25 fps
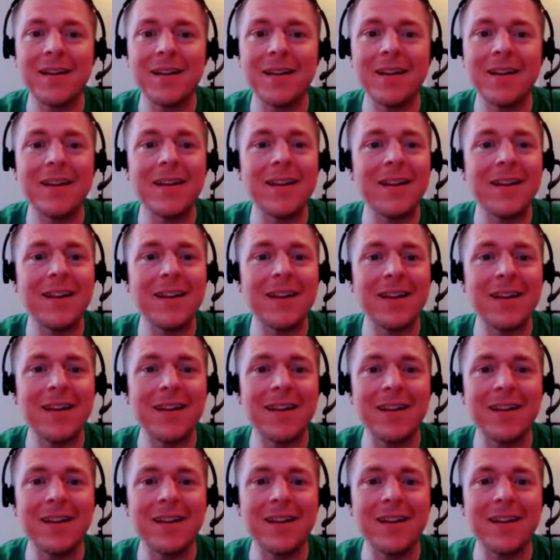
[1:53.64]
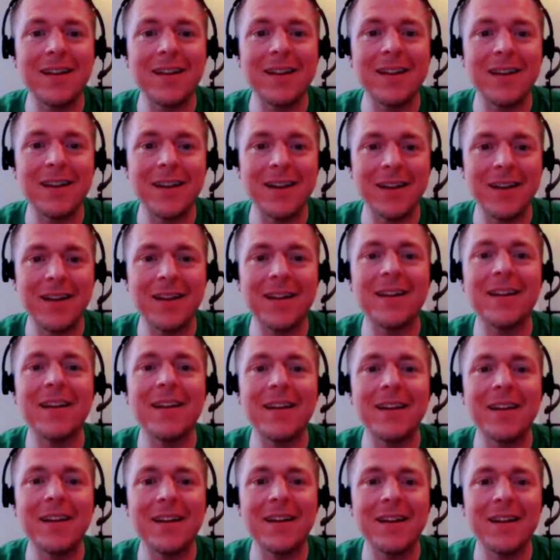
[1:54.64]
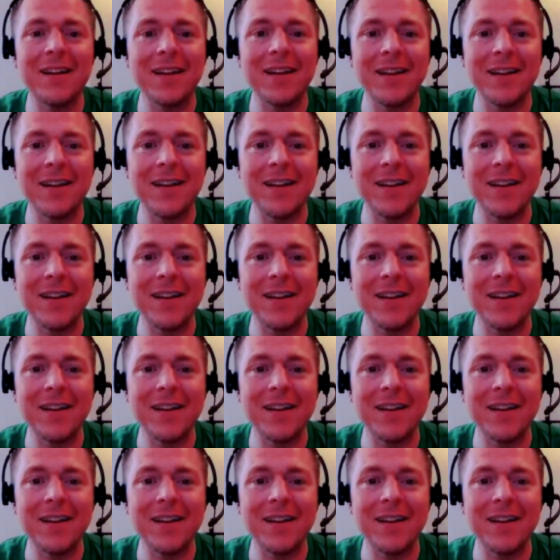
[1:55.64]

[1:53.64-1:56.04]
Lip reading: (not speaking)